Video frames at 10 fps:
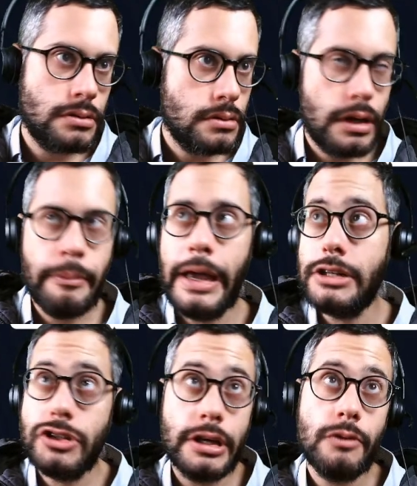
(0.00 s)

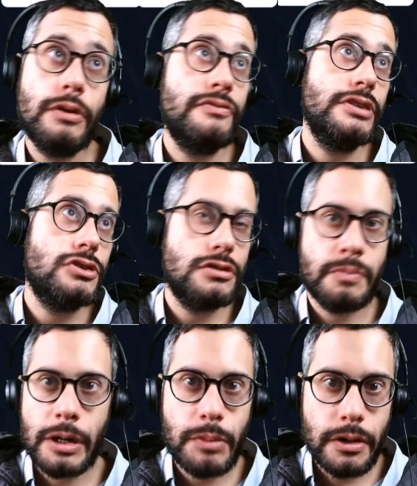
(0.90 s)
imagining what features
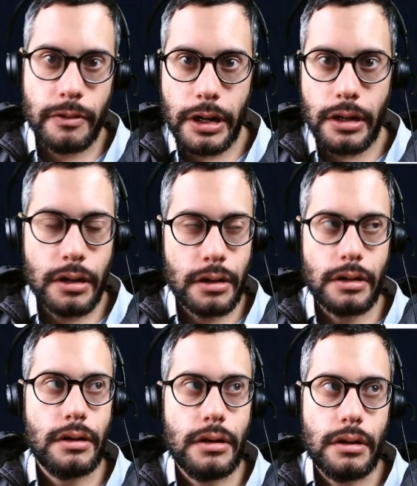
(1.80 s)
might be great.
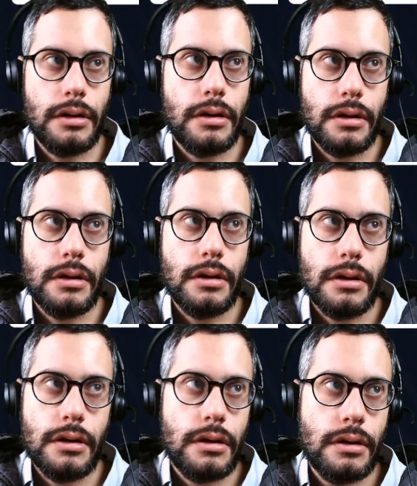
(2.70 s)

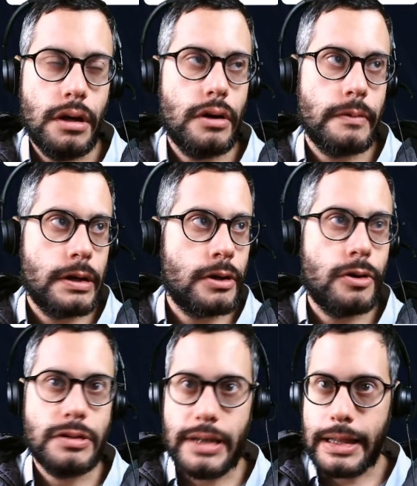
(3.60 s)
No, I'm going to code
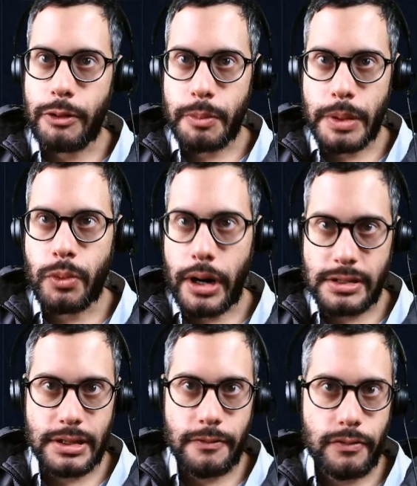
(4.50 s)
exactly what people are
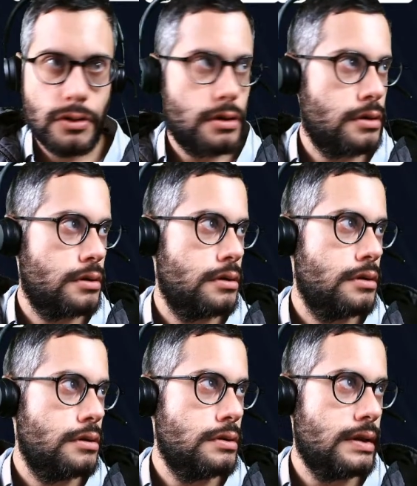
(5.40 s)
asking for.
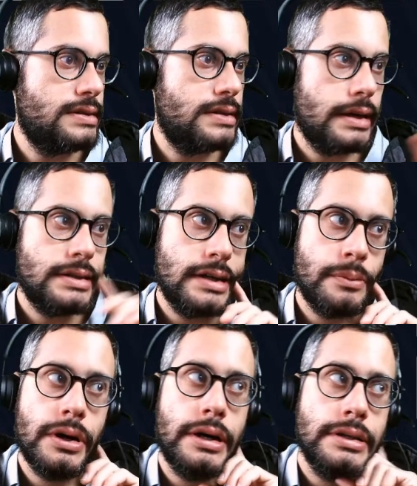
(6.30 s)
That's the idea
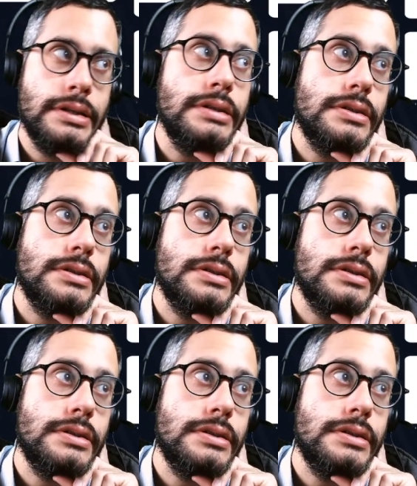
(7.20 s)
behind it.